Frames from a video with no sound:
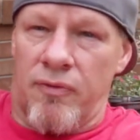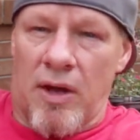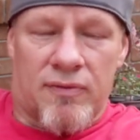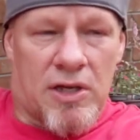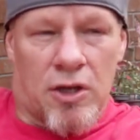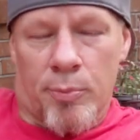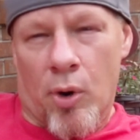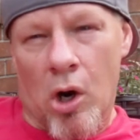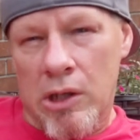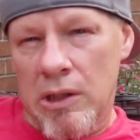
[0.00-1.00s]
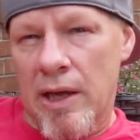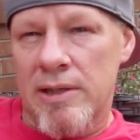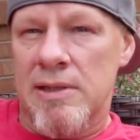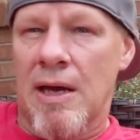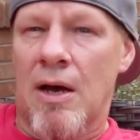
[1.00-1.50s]
You have to take your parking
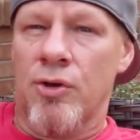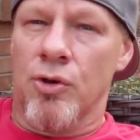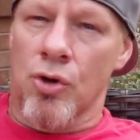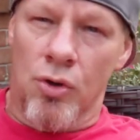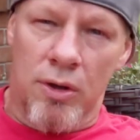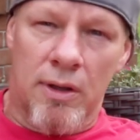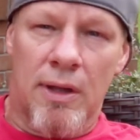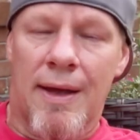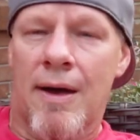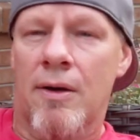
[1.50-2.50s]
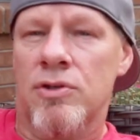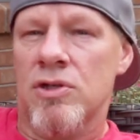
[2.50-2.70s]
lights out, your grill out,